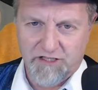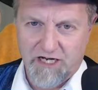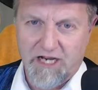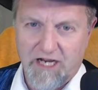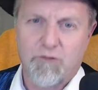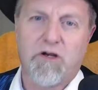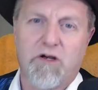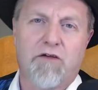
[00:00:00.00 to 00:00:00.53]

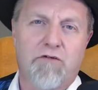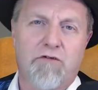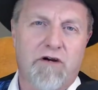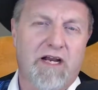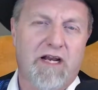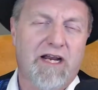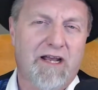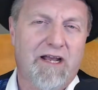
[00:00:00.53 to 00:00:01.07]
However,
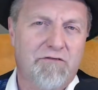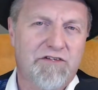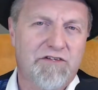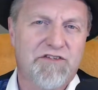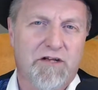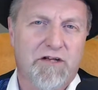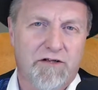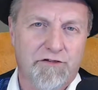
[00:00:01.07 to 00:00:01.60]
I have to
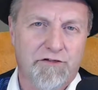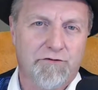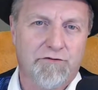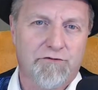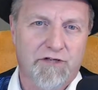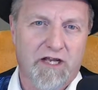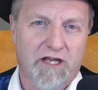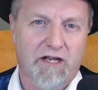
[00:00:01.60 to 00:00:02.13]
tell
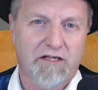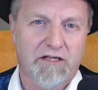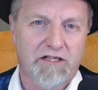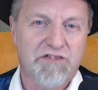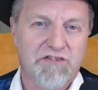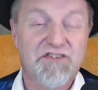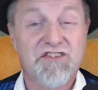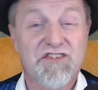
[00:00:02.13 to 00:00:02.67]
you that
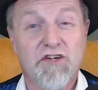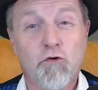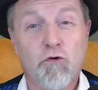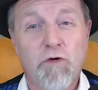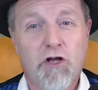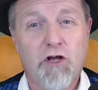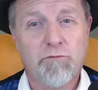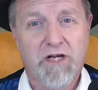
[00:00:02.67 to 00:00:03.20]
it's so
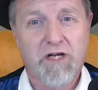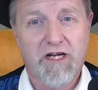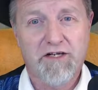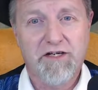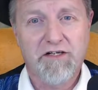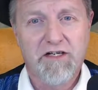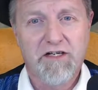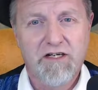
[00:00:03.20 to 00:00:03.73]
well
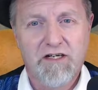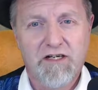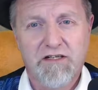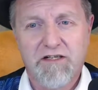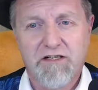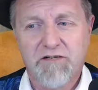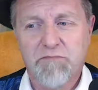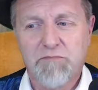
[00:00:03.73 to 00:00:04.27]
made
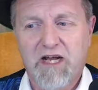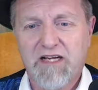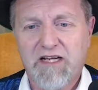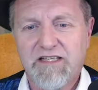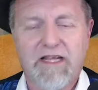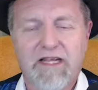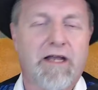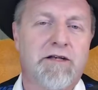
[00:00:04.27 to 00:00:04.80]
that by
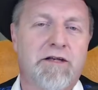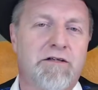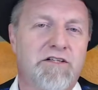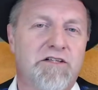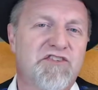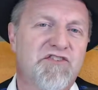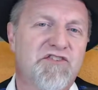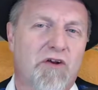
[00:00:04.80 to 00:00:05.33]
the end,
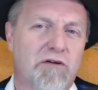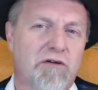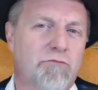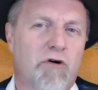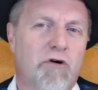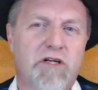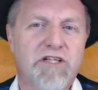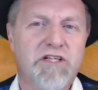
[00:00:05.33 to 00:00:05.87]
it sort of
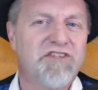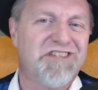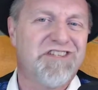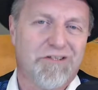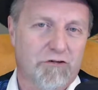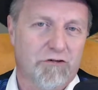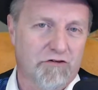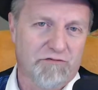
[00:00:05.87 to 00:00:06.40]
brought a
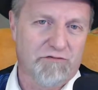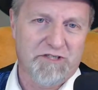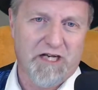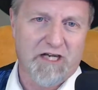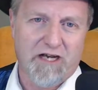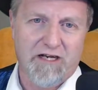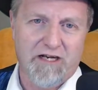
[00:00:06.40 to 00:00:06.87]
tear to me.